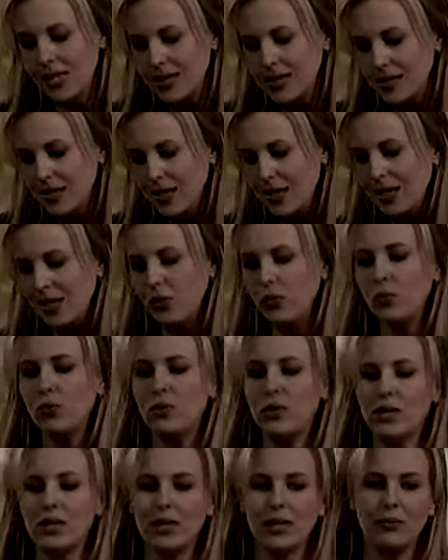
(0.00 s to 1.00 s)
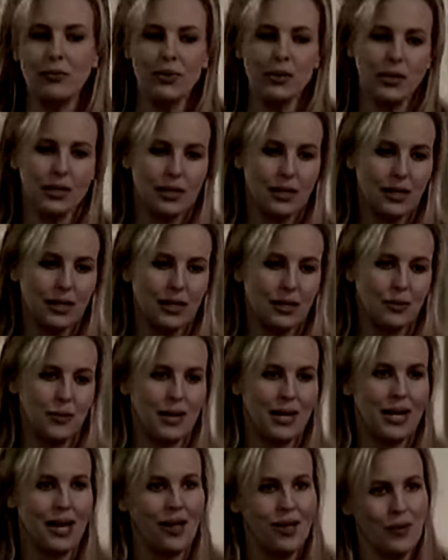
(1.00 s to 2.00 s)
said he really, really needed my
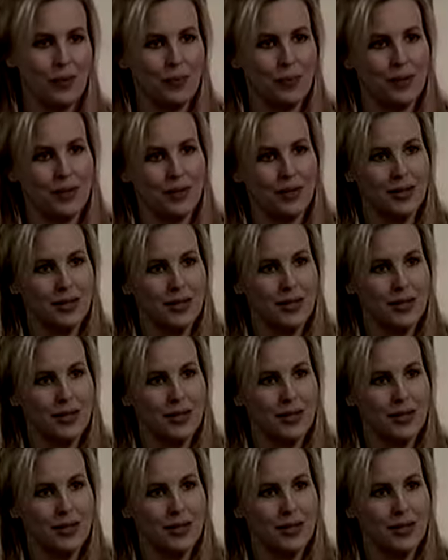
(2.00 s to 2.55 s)
help. Yeah,